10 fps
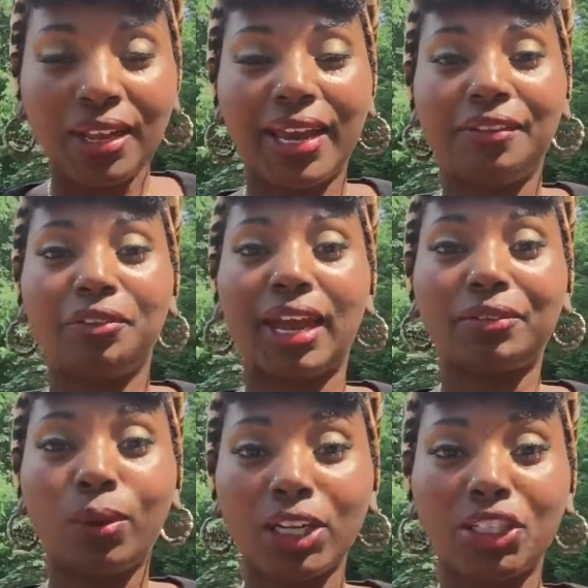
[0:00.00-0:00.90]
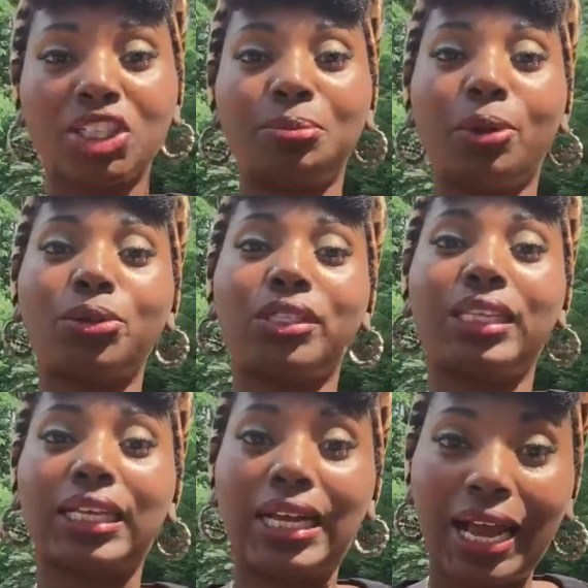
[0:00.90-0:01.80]
And if you have questions, post it in
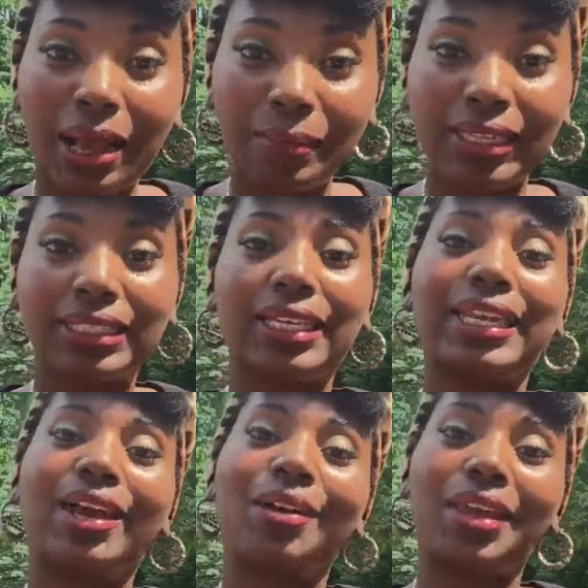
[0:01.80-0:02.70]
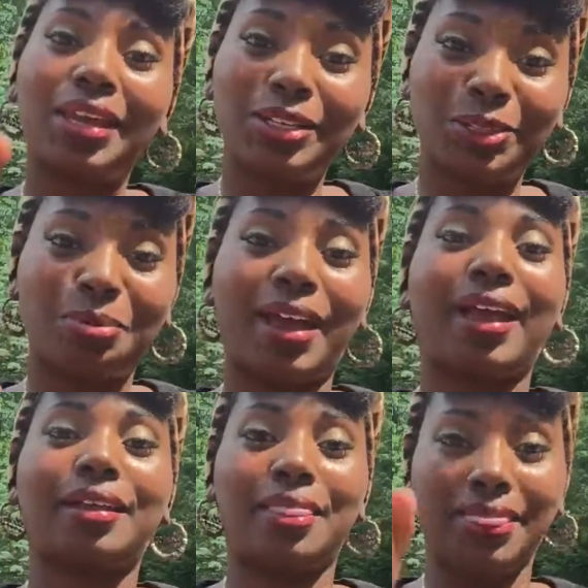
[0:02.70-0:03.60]
the comments, and I'll hit you back
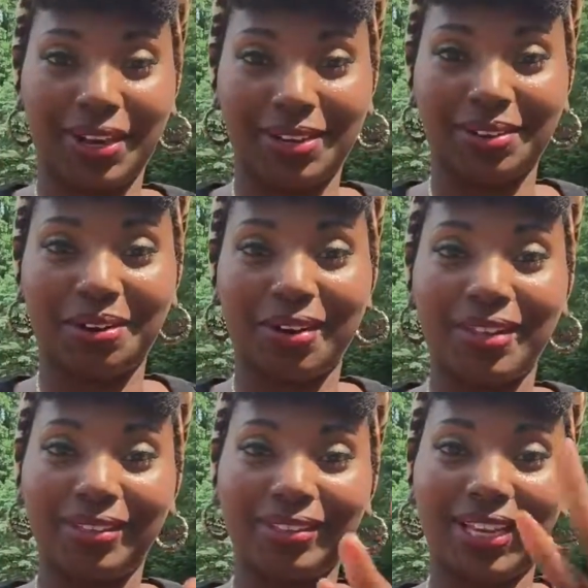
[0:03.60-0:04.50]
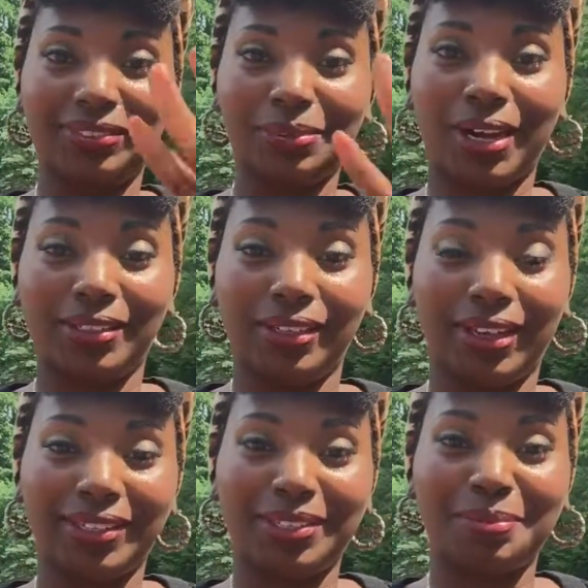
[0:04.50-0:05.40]
later. All right? Thanks for watching,
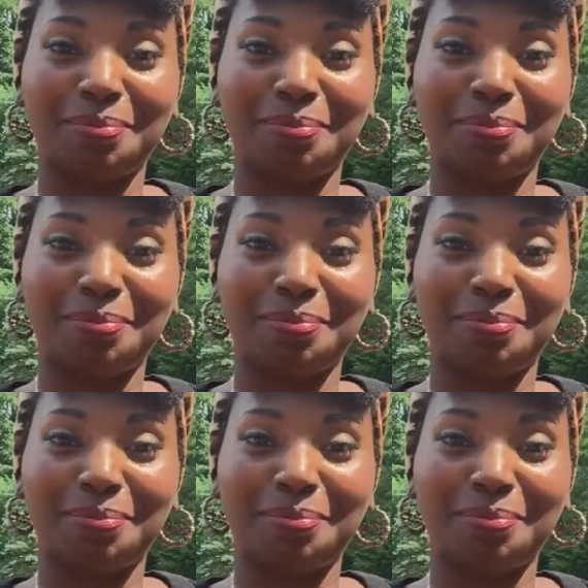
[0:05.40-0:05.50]
guys.